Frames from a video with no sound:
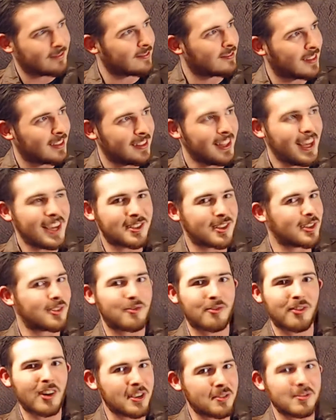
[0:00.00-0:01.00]
that's just
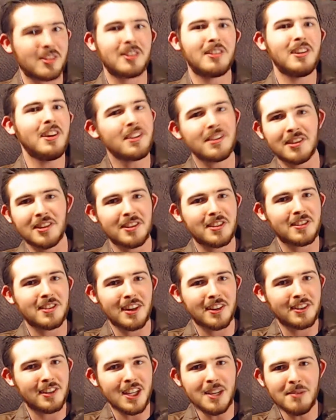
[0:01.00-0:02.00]
freaking ridiculous.
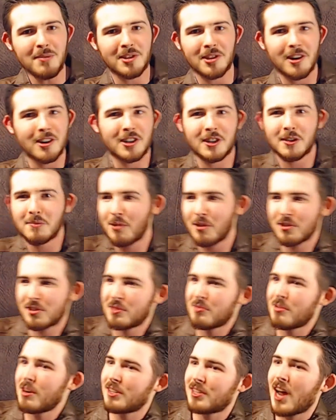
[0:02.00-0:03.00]
Like, demons aren't supposed to
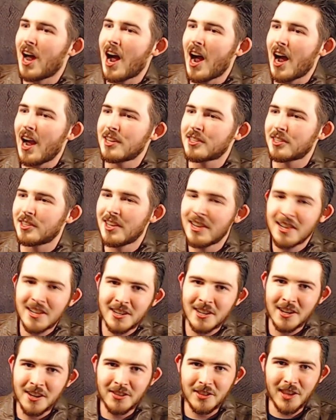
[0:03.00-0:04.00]
wear ties. And
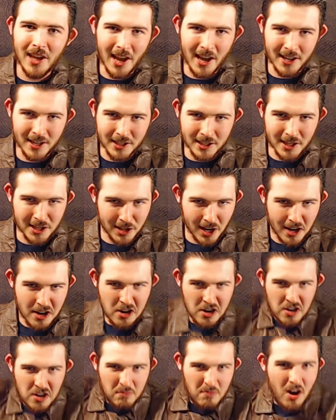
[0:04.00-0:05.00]
then he just like,
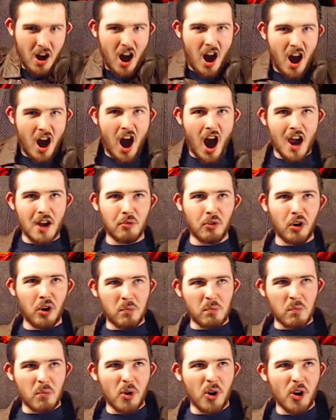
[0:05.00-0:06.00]
I will
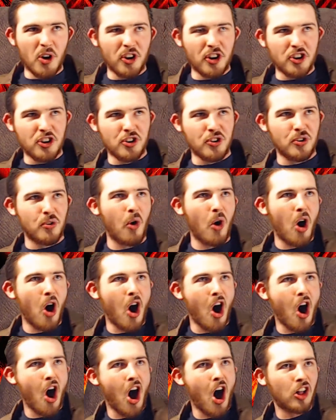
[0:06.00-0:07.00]
murder you
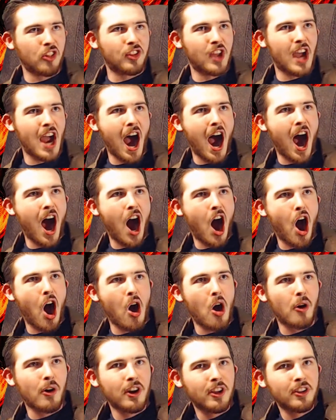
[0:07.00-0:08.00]
all
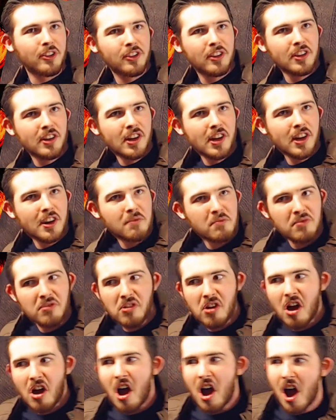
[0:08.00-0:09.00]
now, and then yeah.